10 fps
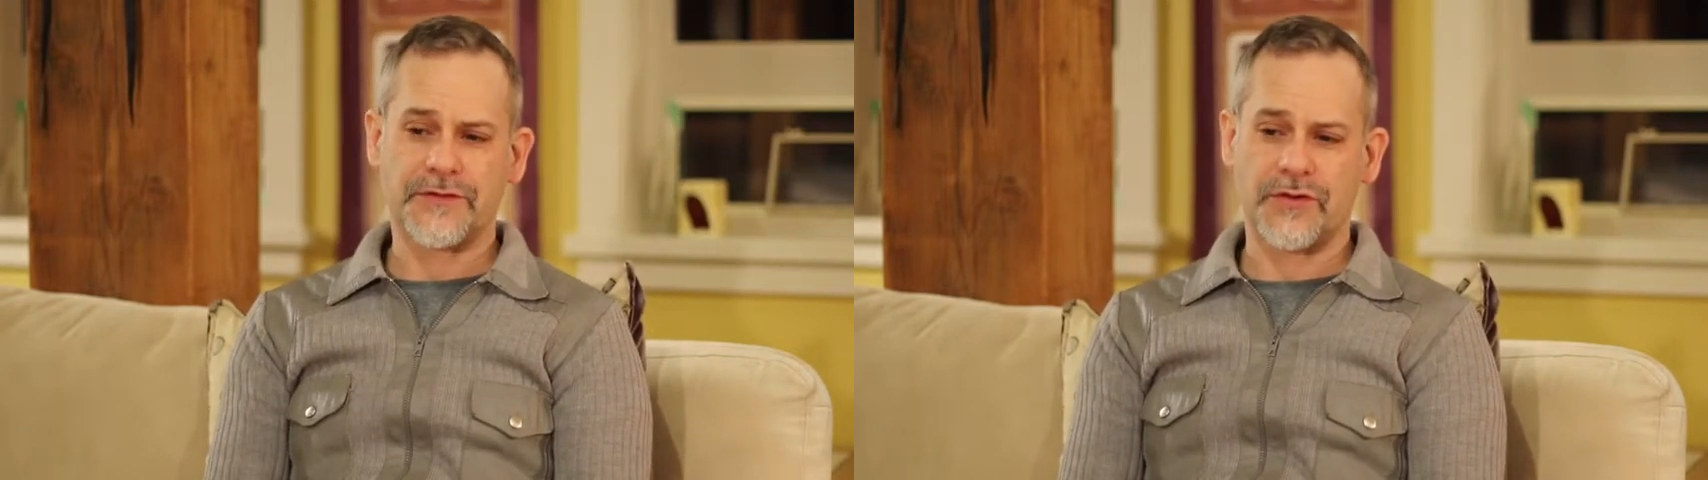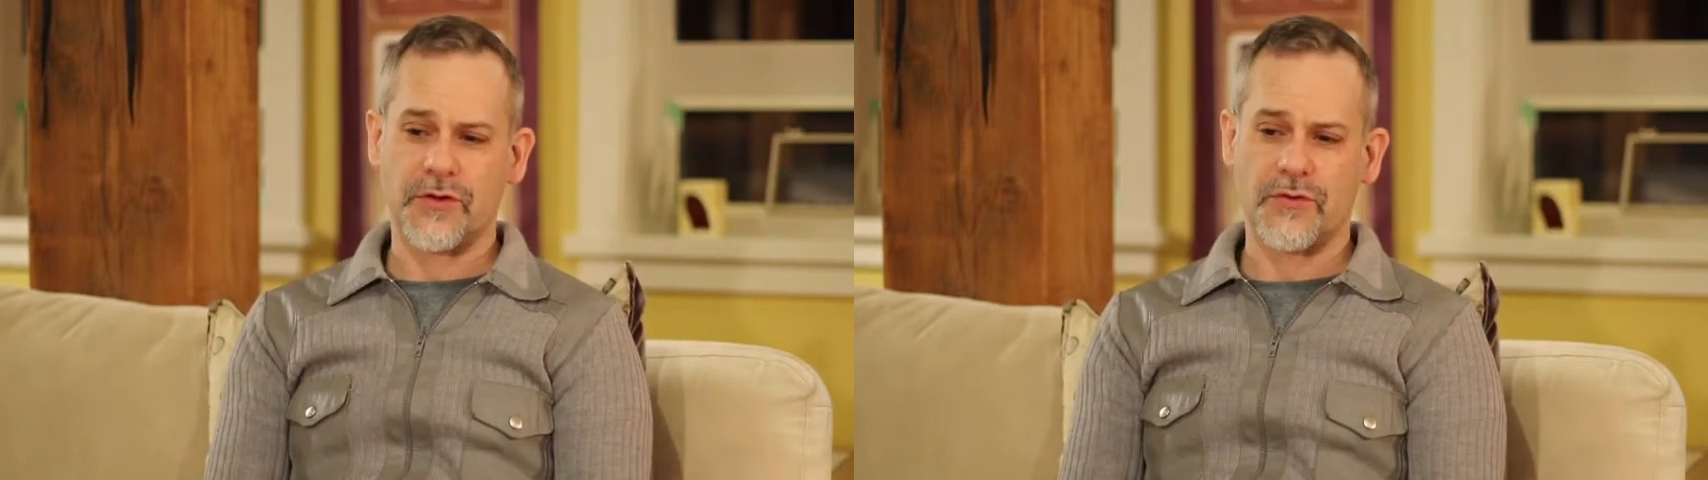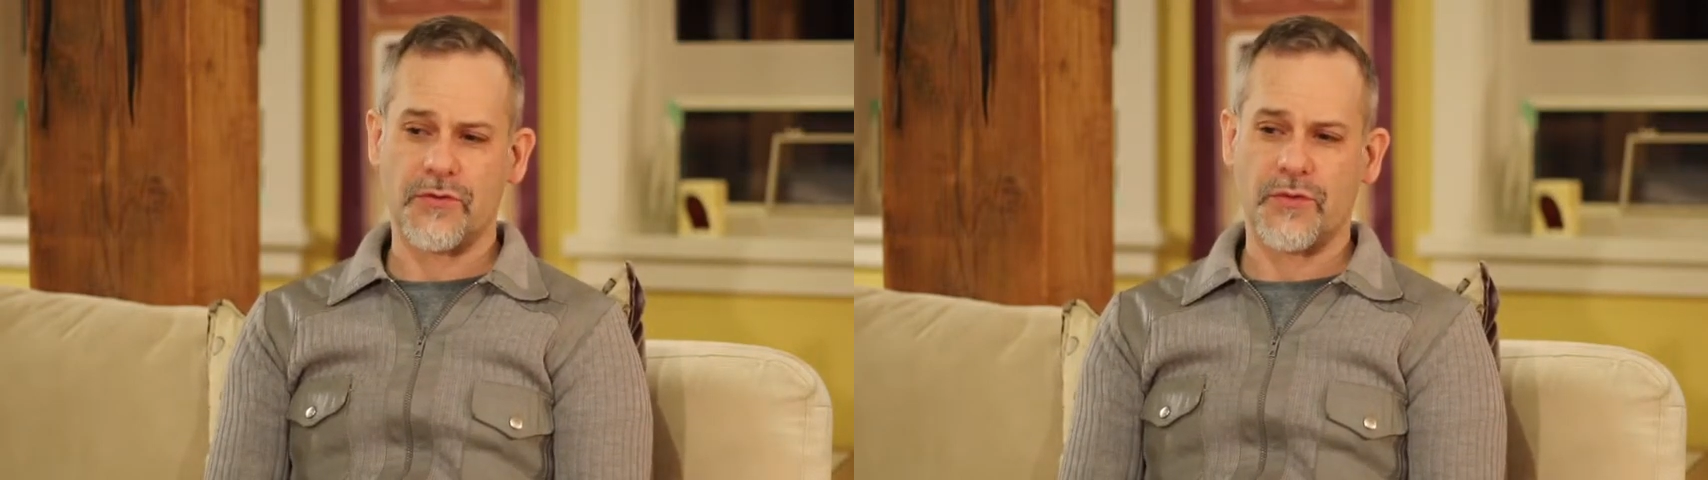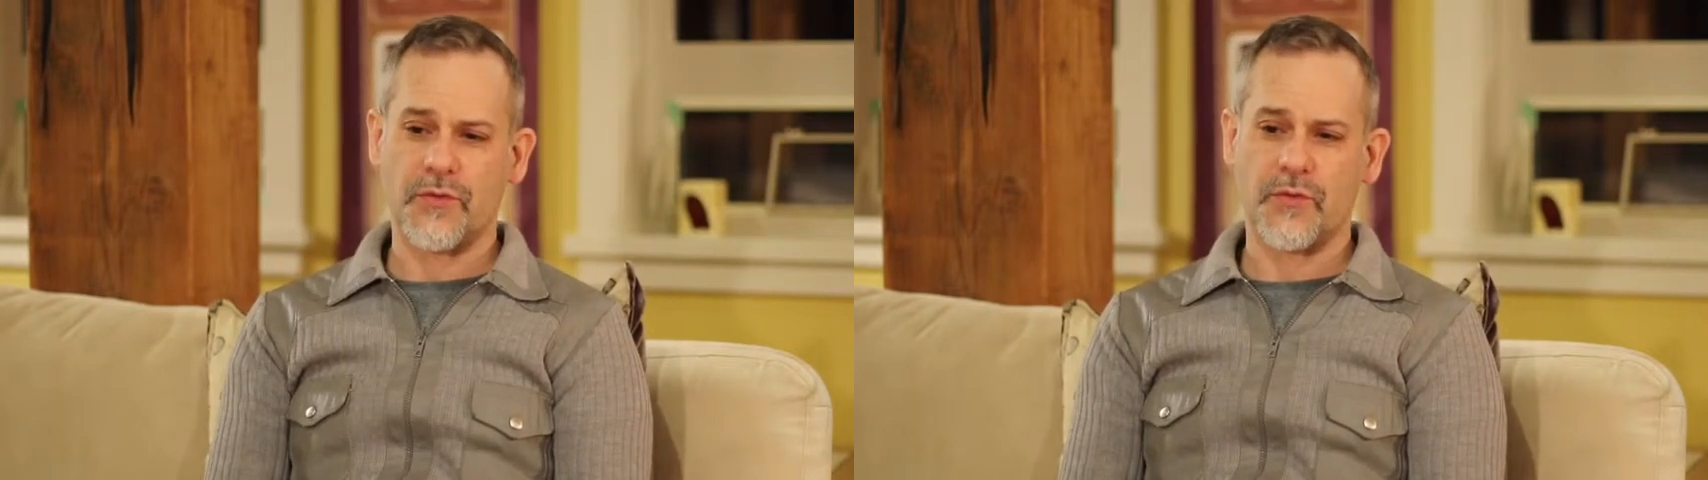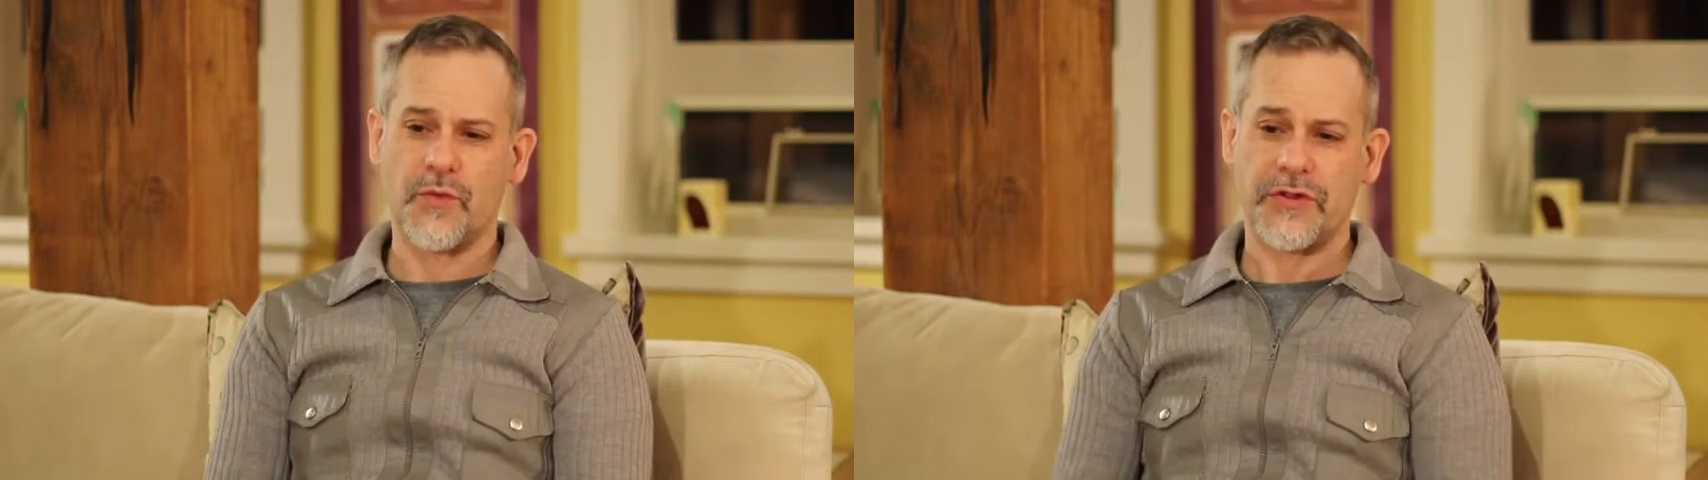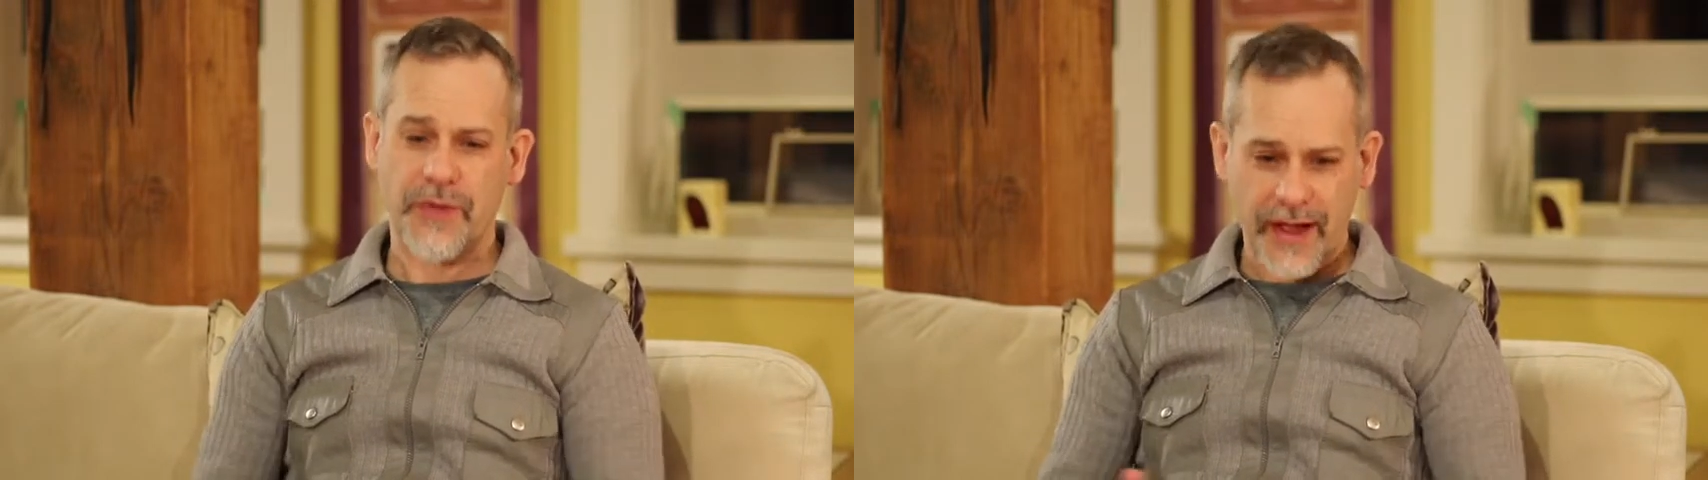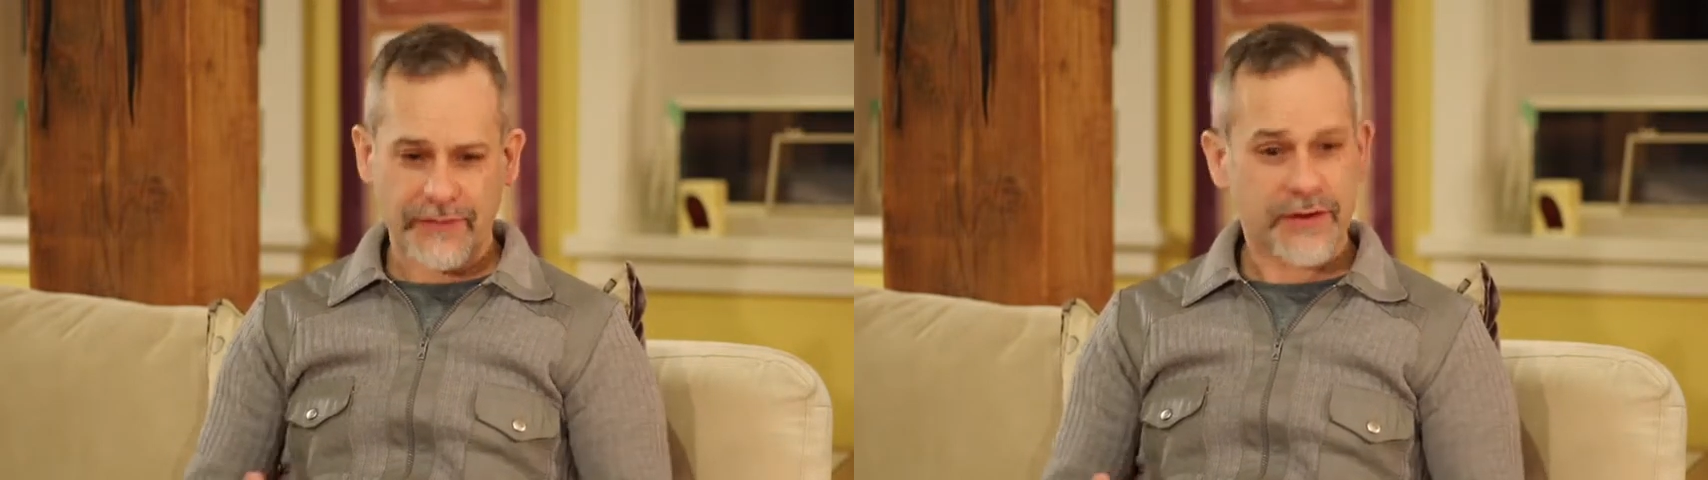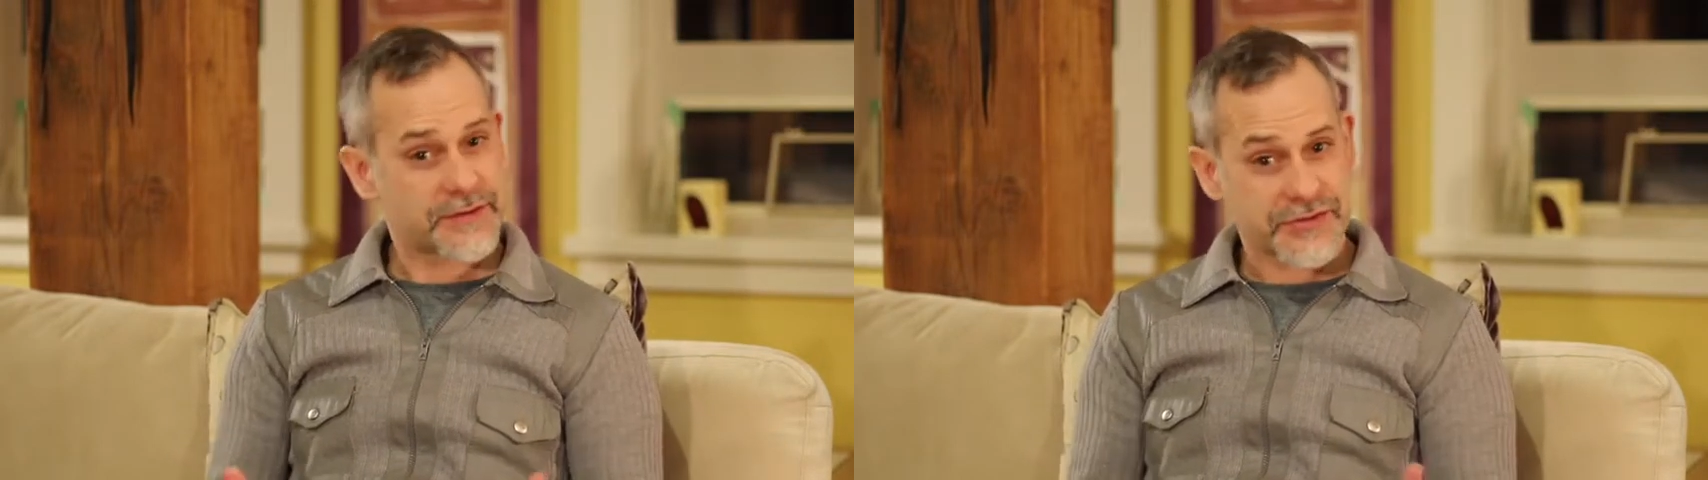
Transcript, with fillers: so when you have it, it's